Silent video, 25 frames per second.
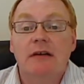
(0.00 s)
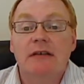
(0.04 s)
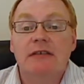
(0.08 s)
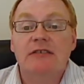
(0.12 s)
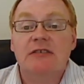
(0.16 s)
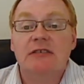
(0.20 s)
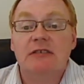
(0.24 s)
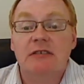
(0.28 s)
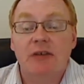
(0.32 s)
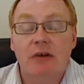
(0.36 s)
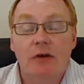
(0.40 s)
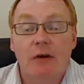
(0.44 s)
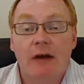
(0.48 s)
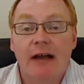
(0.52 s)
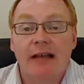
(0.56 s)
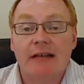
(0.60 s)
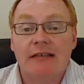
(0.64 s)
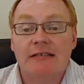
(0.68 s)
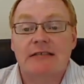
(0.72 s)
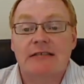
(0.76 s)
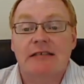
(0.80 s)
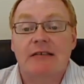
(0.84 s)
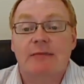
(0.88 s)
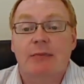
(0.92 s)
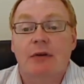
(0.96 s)
still
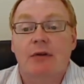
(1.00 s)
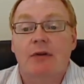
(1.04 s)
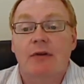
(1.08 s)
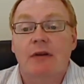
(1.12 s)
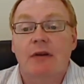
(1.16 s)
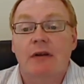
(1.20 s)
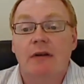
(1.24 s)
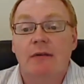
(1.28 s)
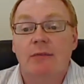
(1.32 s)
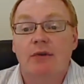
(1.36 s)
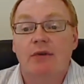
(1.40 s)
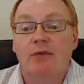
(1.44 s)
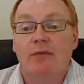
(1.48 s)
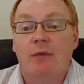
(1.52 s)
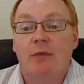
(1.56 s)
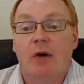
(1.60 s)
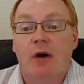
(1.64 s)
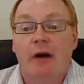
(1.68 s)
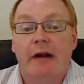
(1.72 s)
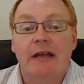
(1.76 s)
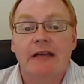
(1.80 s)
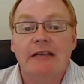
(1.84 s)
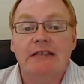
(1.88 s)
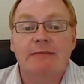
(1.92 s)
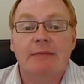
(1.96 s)
has the ability to move
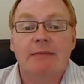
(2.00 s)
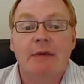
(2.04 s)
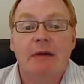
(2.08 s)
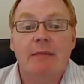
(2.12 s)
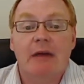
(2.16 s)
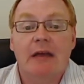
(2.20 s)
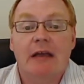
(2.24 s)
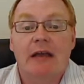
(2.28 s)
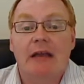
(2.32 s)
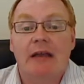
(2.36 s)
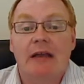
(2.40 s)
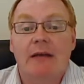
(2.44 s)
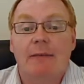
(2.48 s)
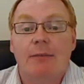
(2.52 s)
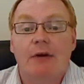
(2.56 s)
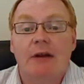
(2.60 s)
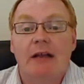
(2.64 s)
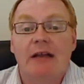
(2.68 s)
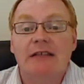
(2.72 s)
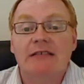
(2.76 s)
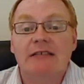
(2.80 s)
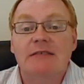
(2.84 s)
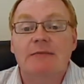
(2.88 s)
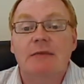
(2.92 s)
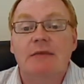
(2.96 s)
markets by making a
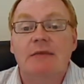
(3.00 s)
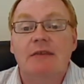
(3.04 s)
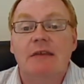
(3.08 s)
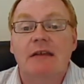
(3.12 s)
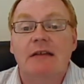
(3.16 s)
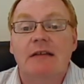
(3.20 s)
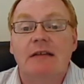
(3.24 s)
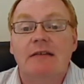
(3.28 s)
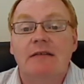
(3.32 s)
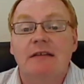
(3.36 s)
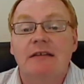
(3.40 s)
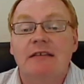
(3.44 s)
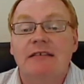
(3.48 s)
pronouncement that